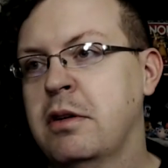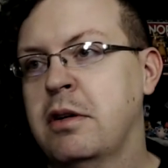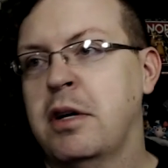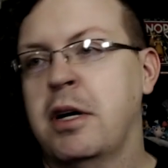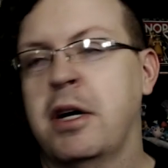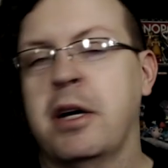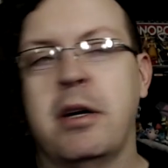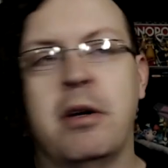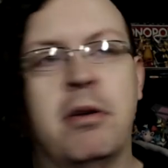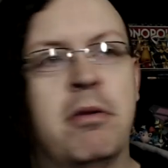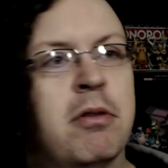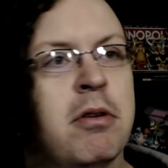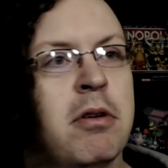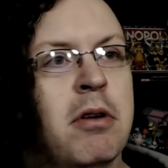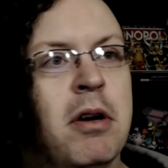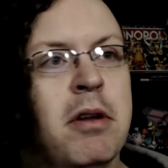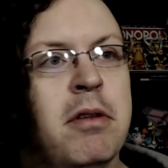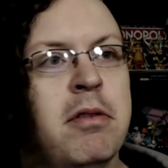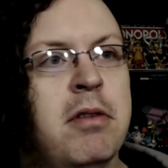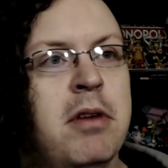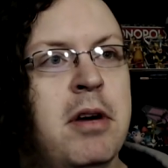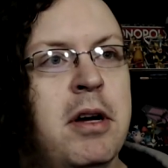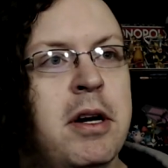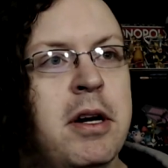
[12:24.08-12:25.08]
I don't regret
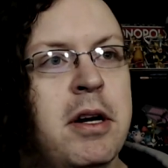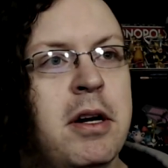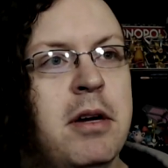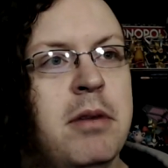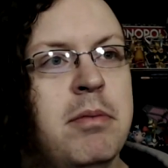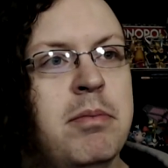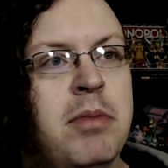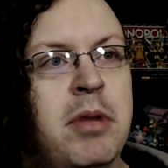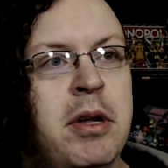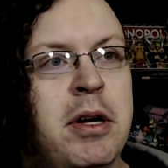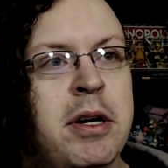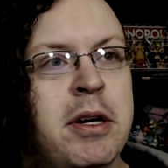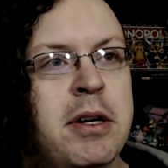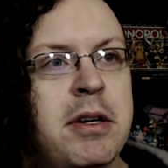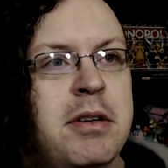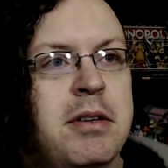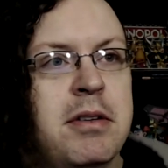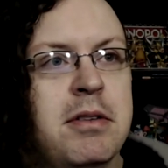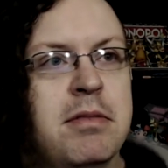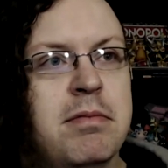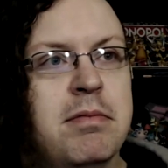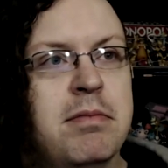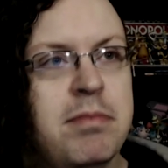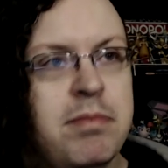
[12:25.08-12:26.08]
signing up. Like,
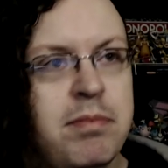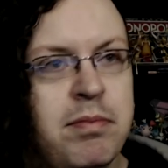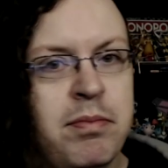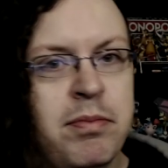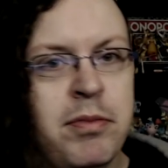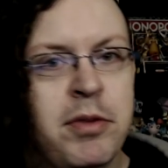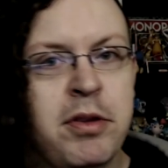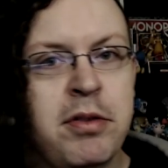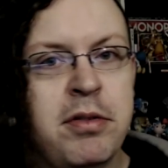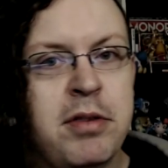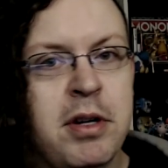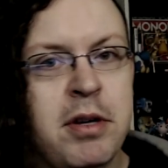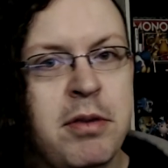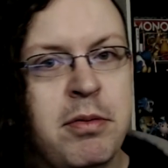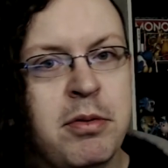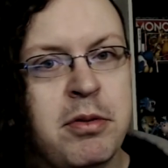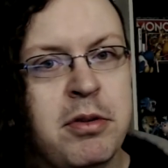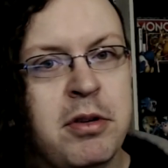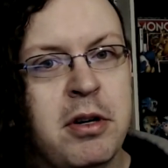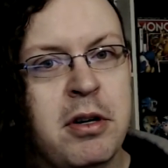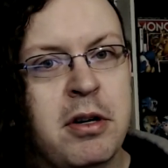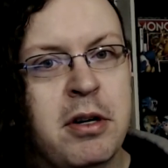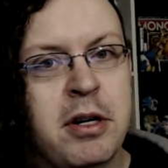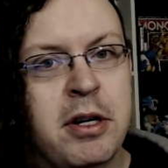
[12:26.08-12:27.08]
the stuff was
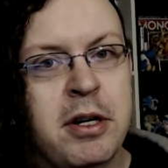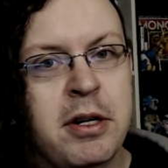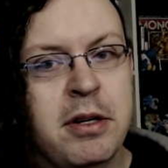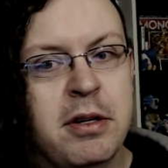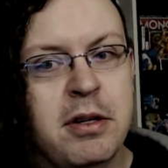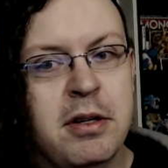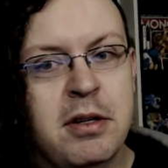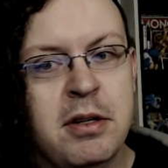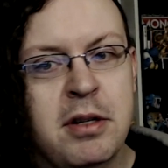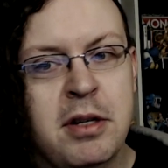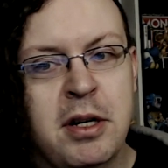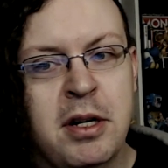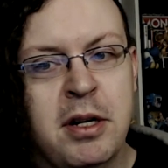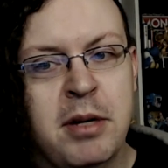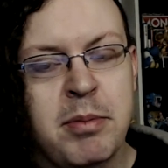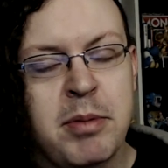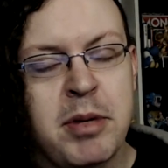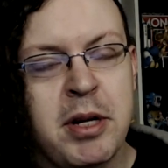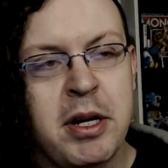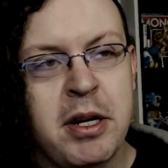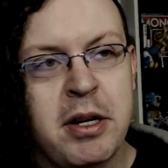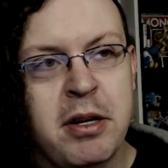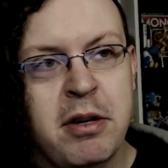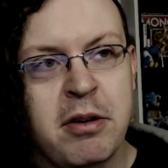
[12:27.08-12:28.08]
all right. I'm
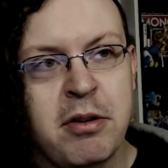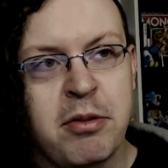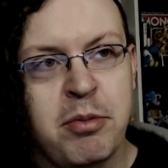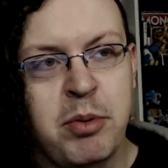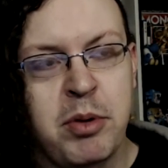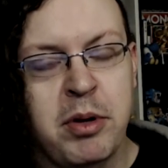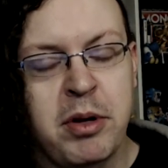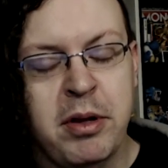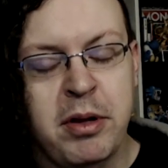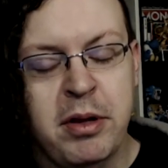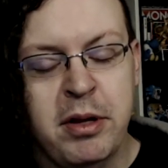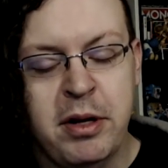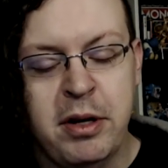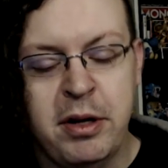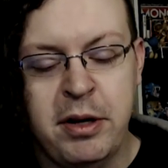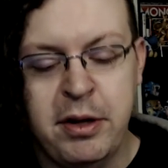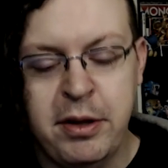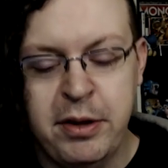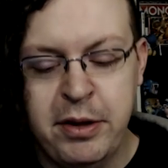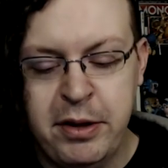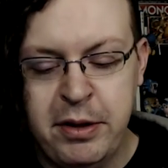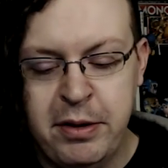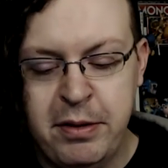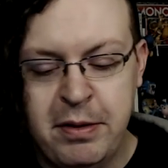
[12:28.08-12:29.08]
kind of curious where
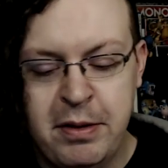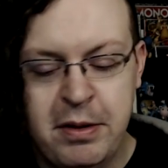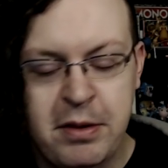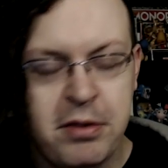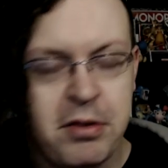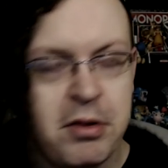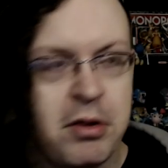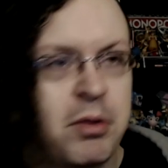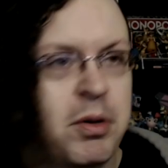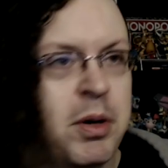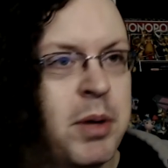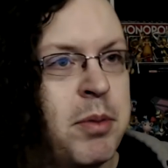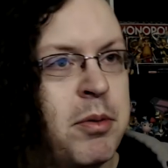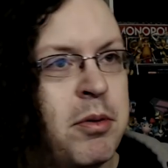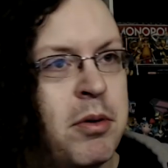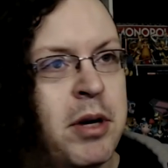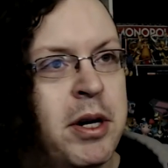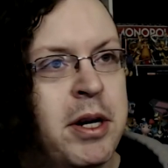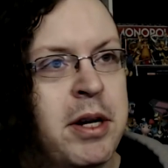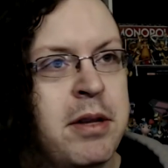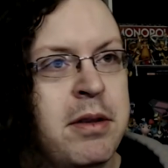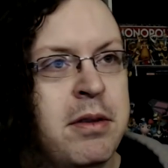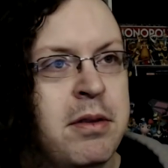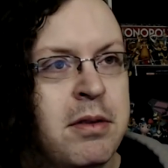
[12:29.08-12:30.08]
this equip
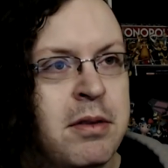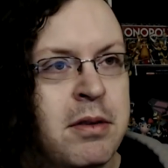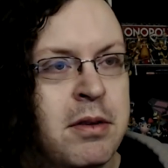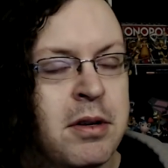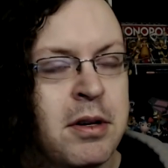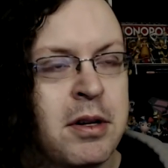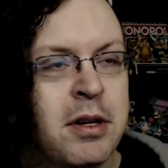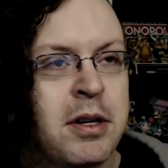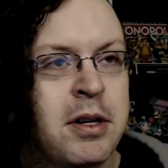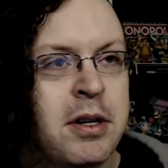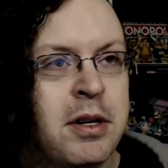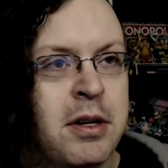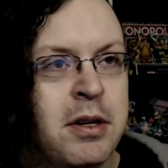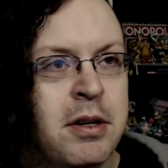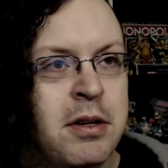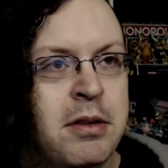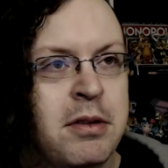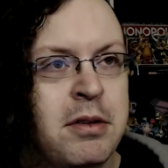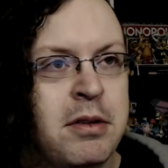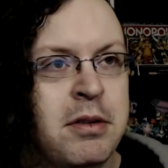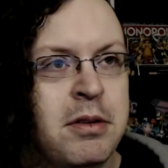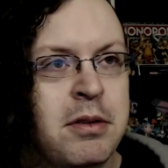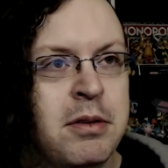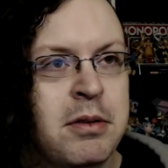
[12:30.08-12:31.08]
crate they're gonna
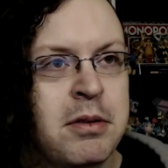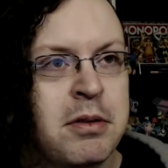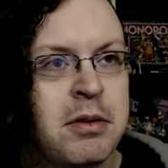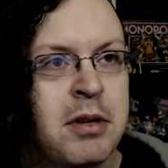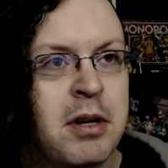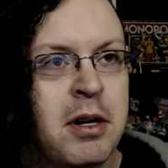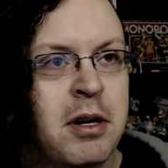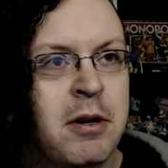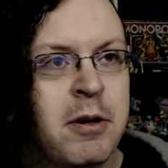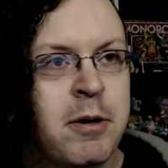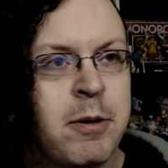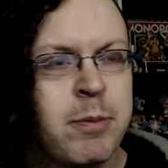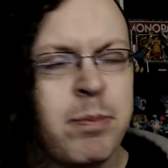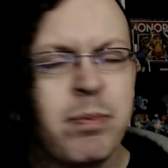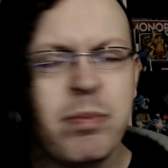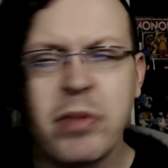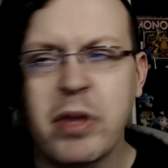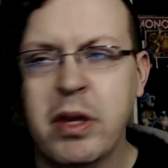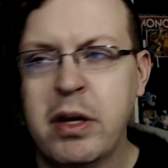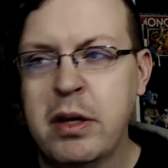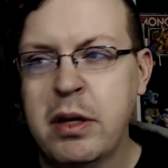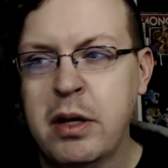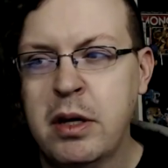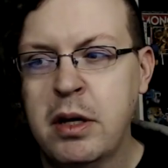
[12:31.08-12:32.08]
do is going.
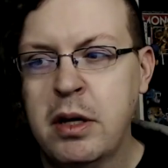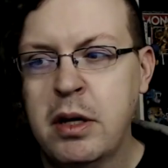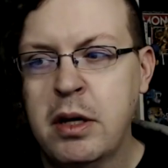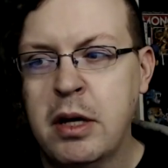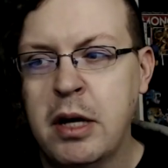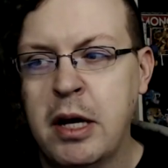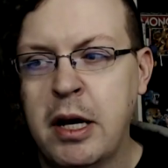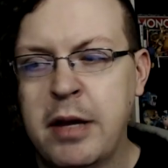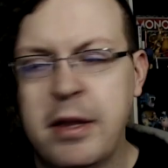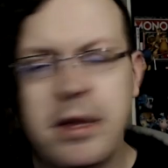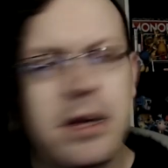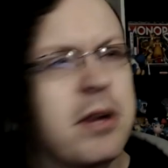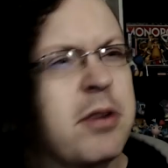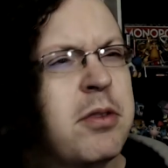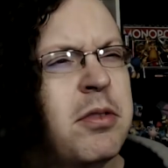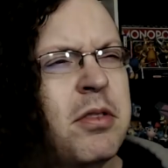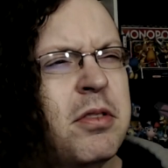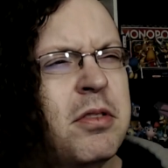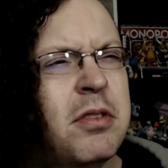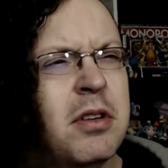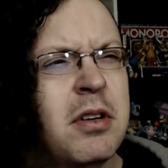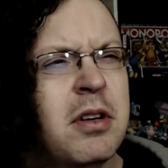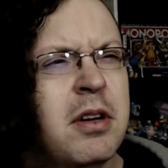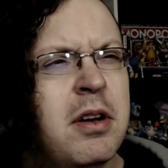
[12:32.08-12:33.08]
And they also
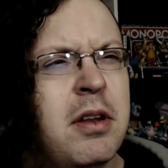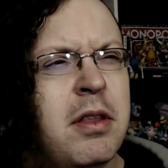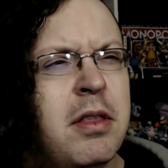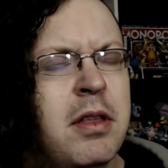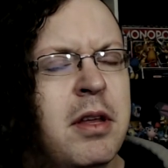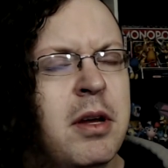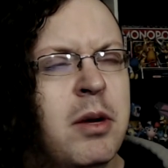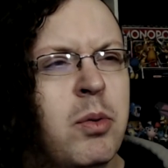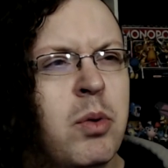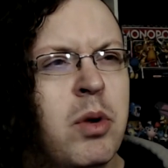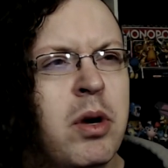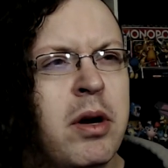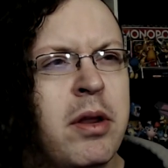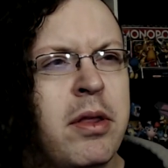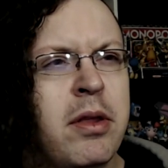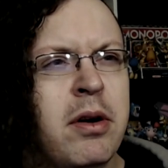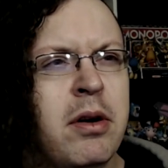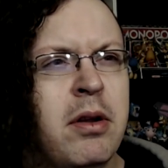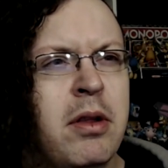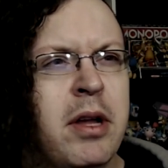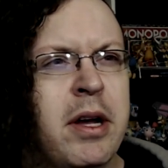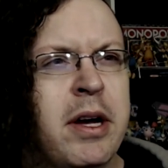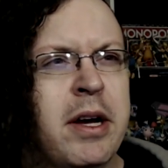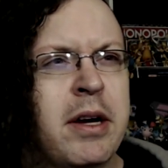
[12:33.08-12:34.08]
started a thing where they're
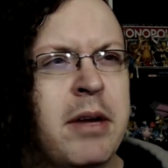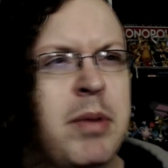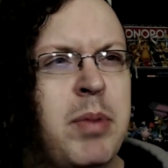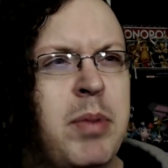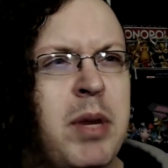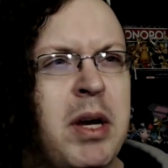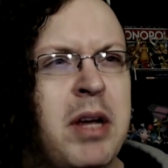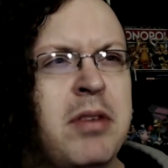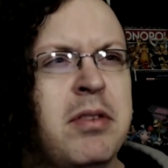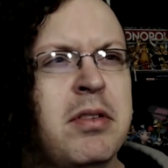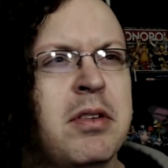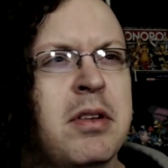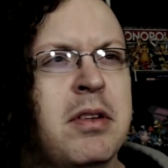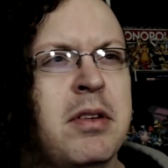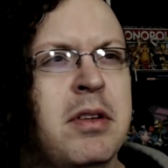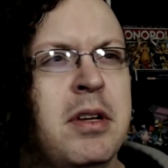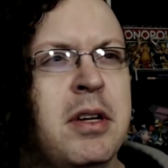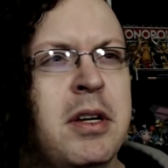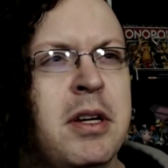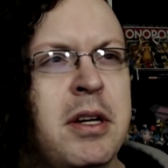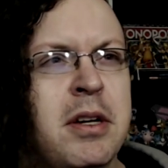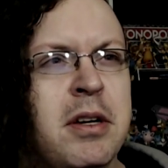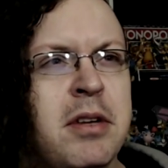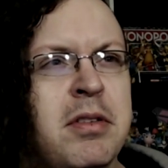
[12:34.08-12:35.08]
like
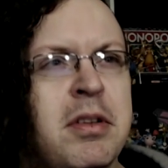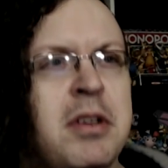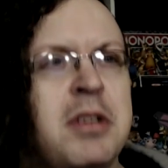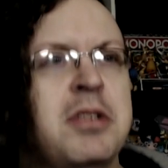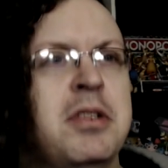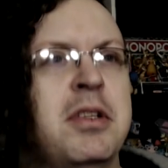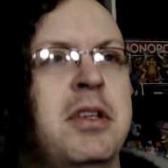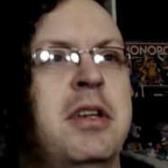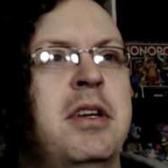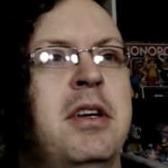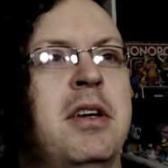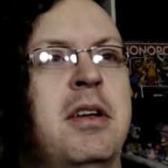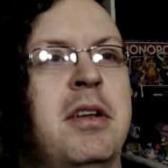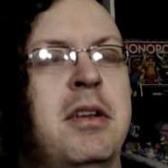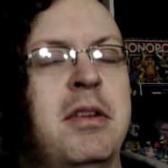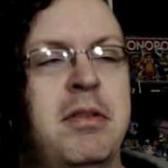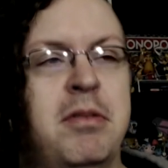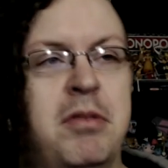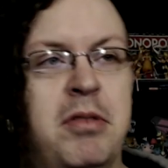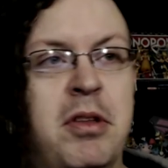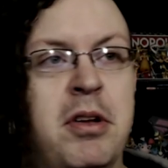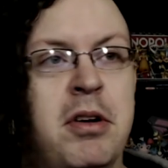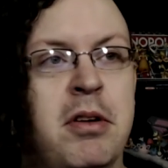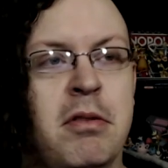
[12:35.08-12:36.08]
basically, essentially,
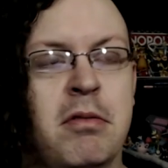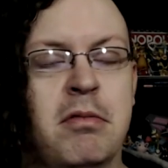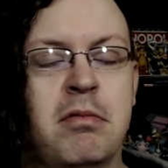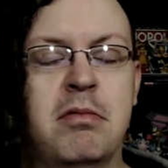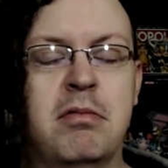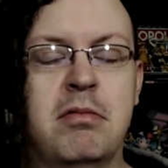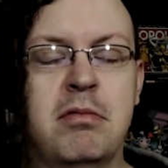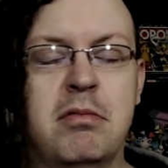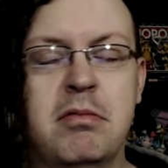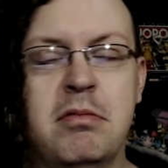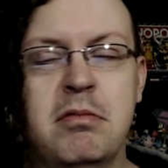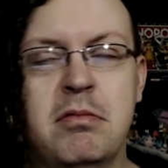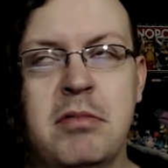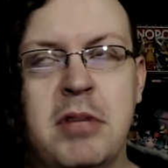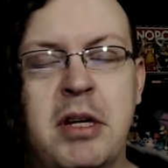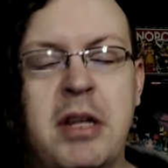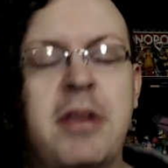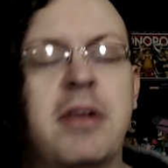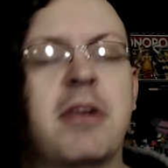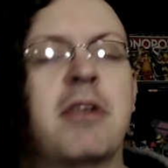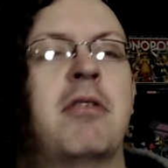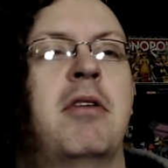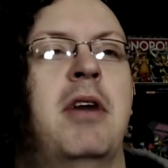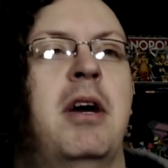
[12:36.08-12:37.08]
they're
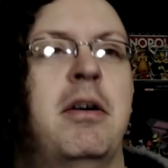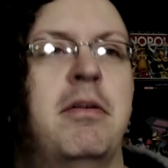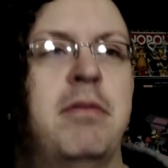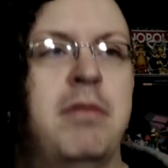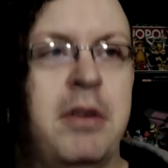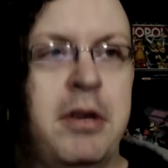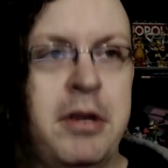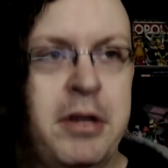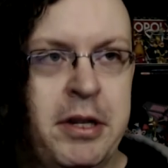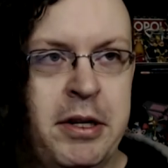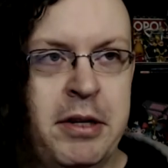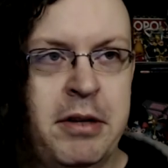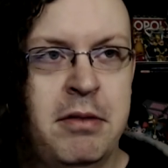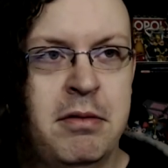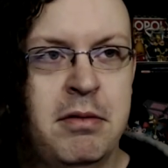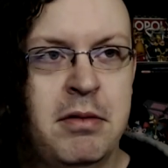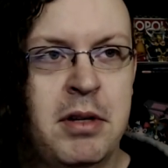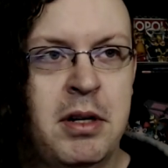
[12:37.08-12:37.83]
crowdfunding